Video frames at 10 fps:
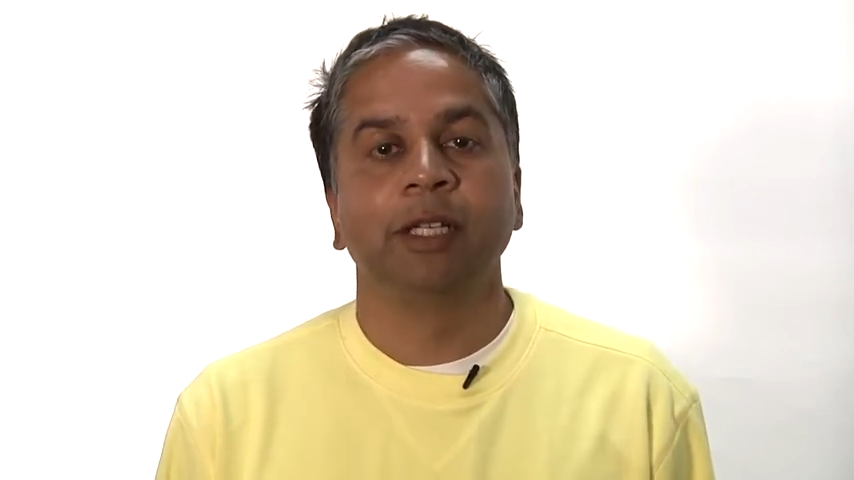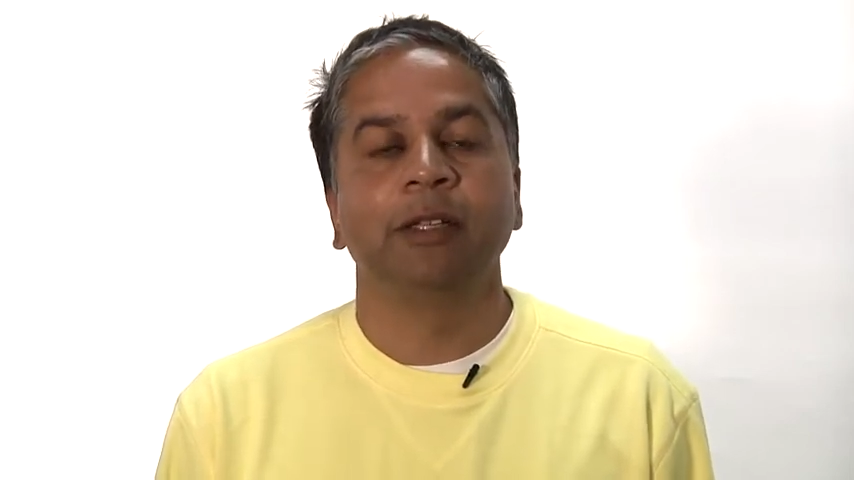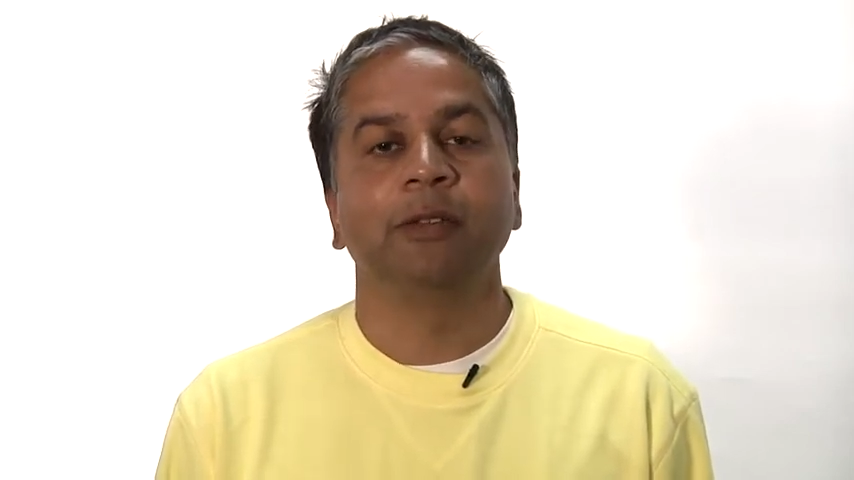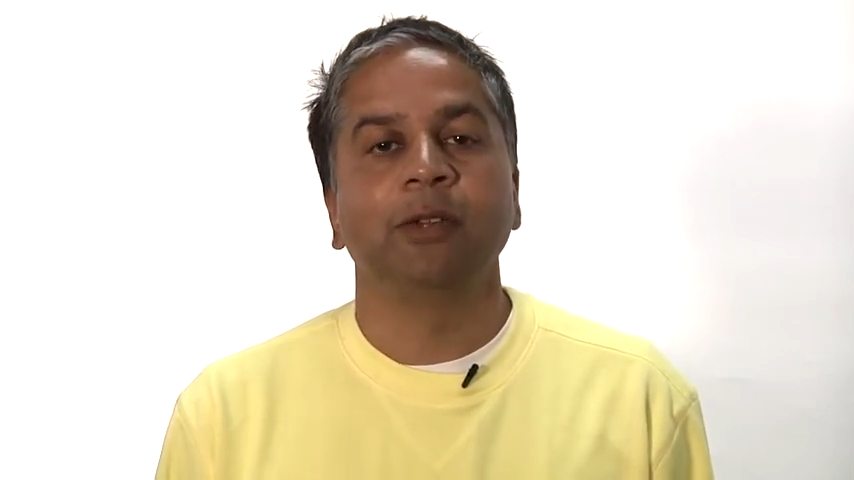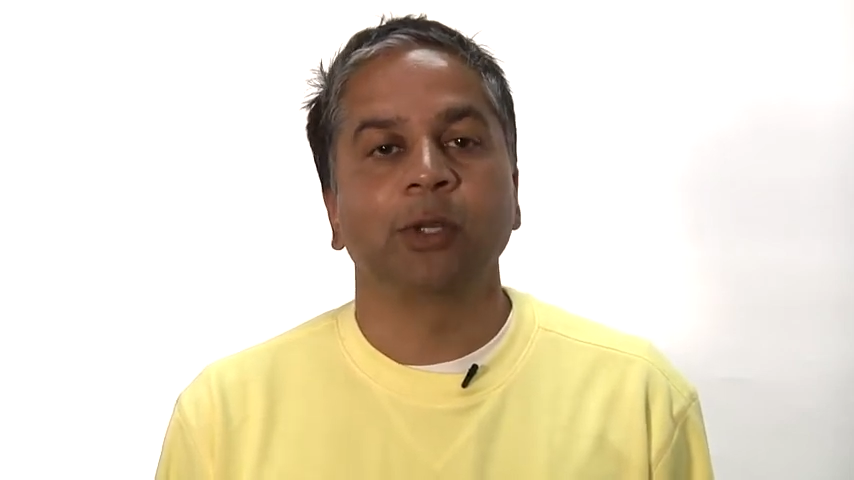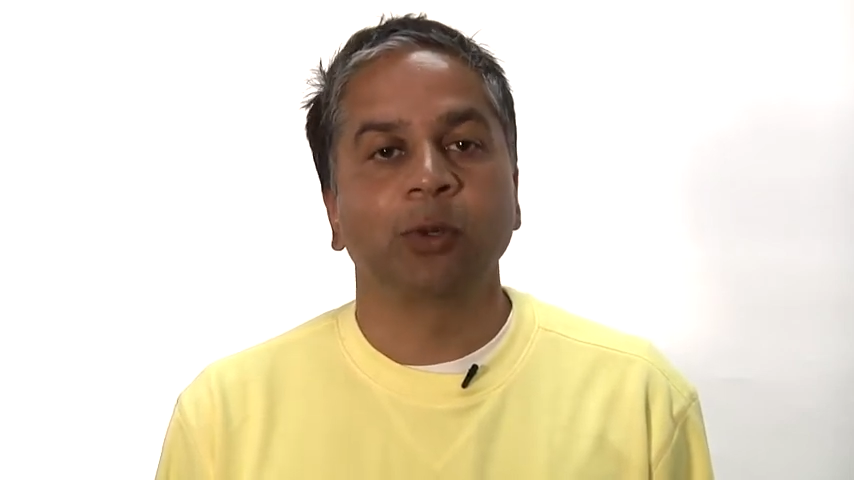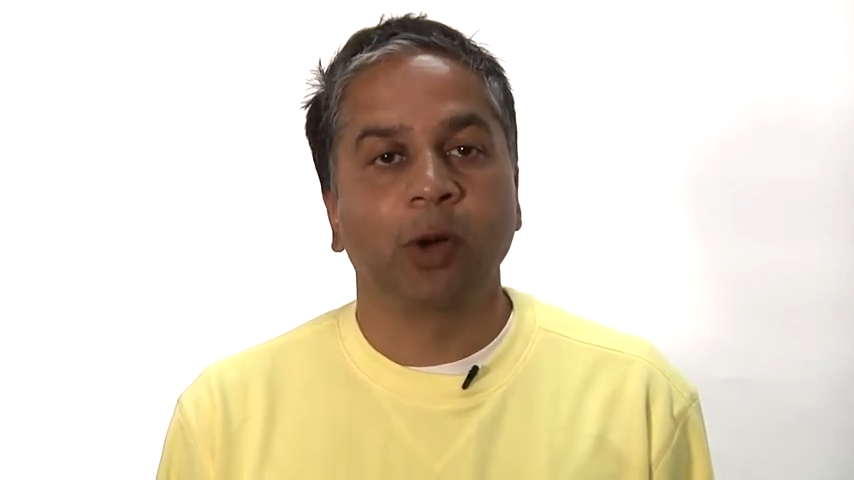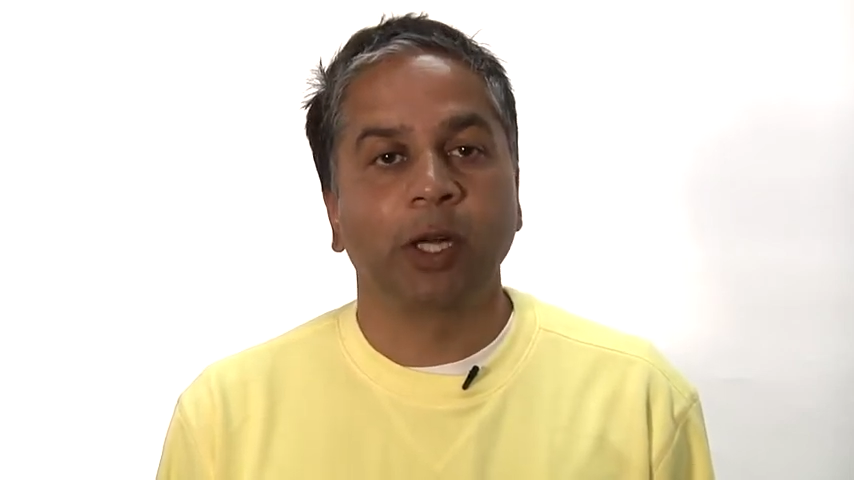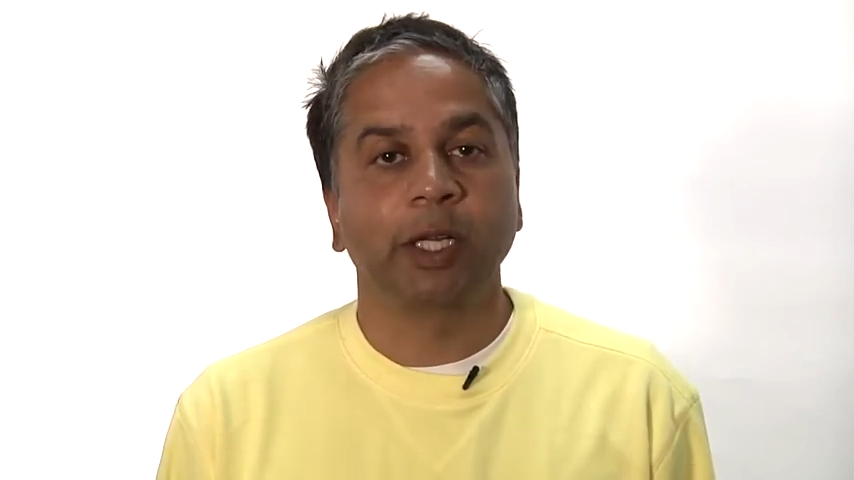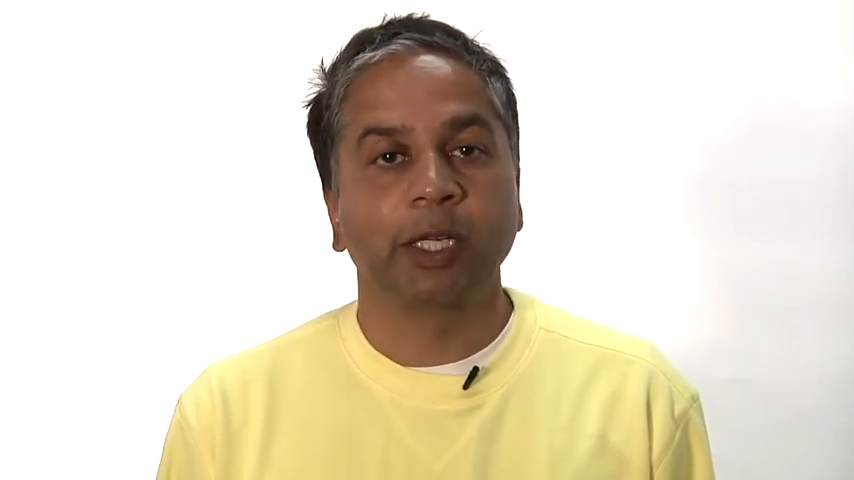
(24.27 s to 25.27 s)
that they're
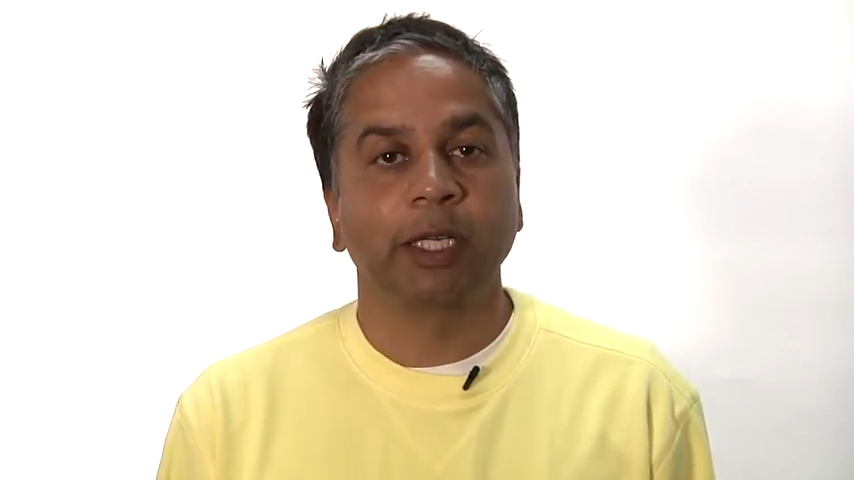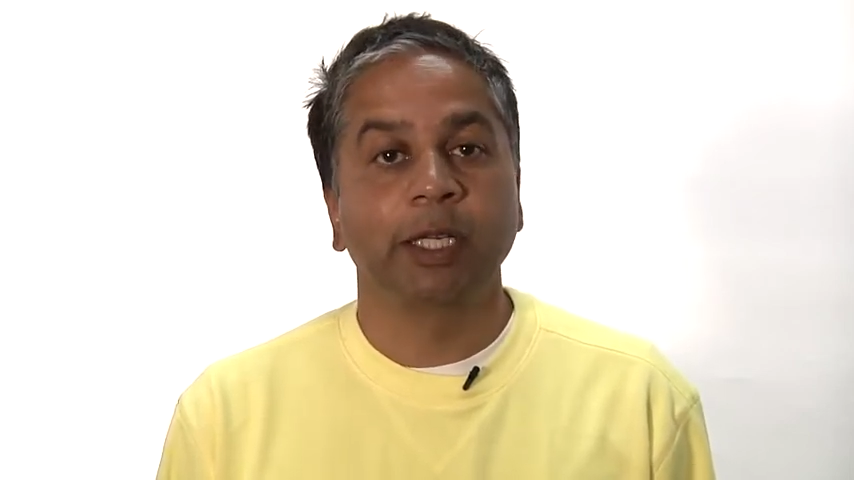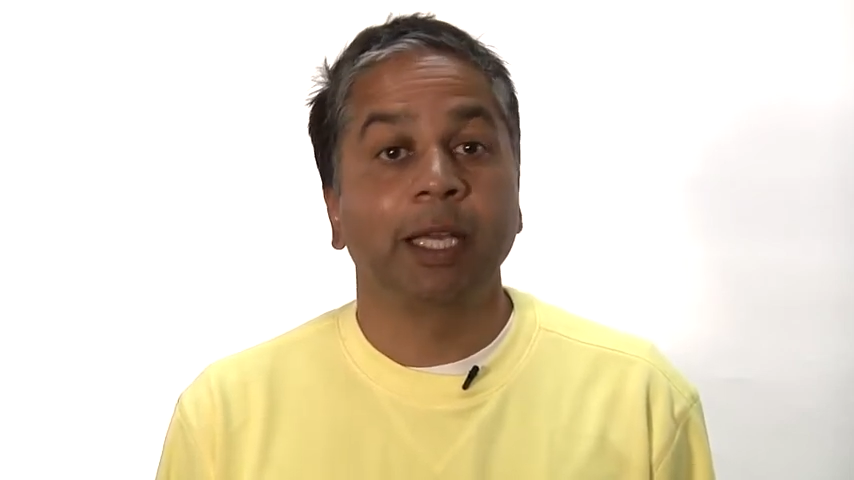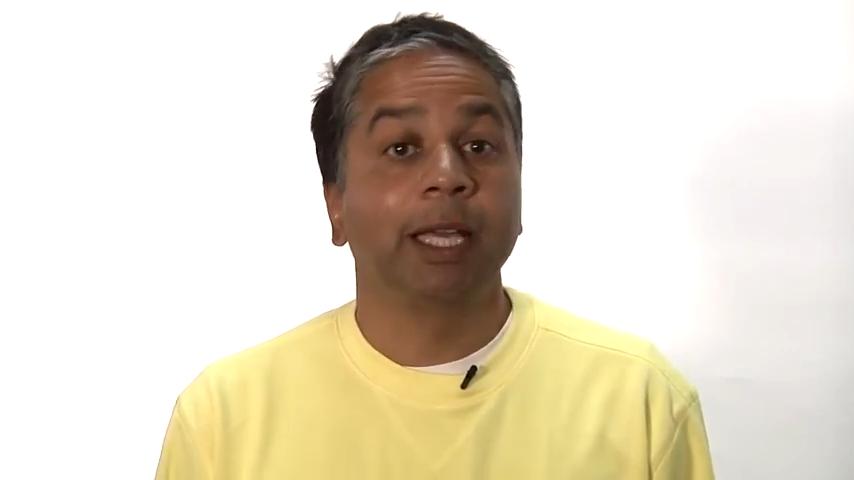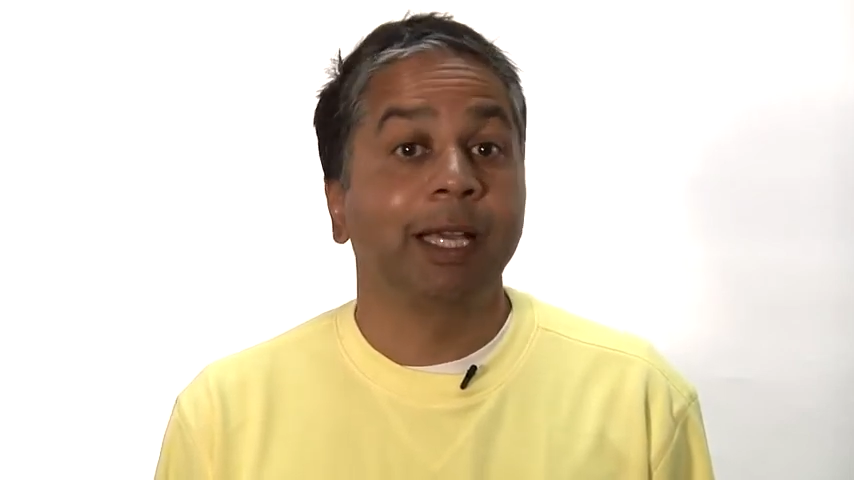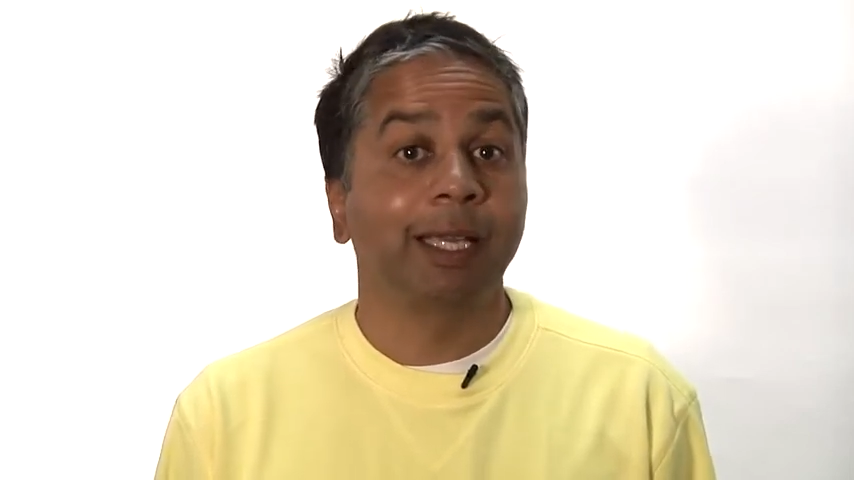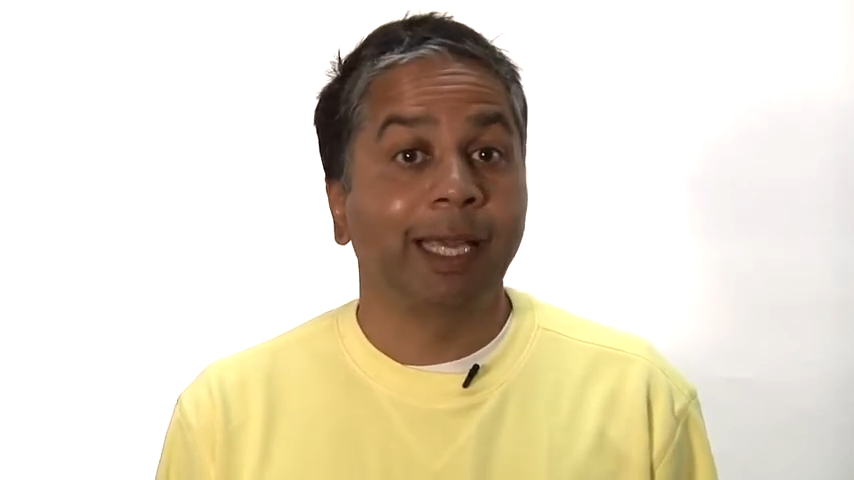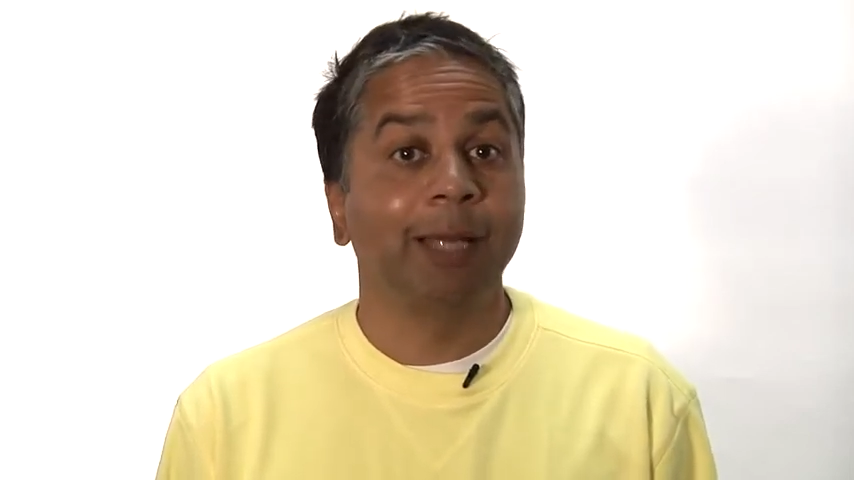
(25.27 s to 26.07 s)
chronic and